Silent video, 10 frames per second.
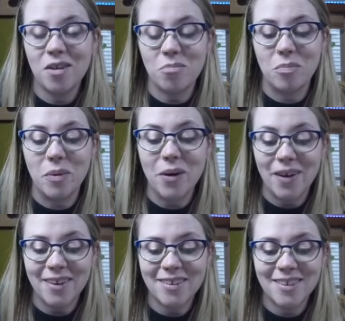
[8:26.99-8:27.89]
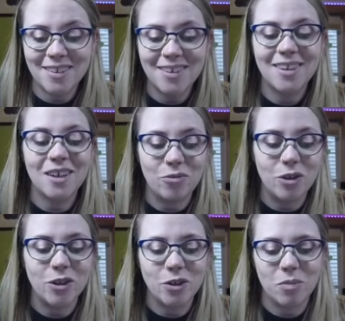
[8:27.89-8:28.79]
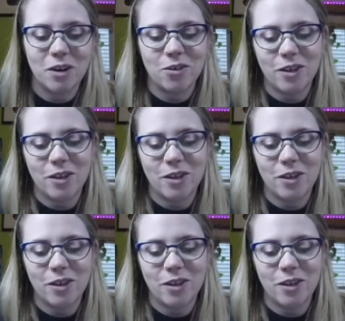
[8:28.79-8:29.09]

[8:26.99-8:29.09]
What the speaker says: but it will look better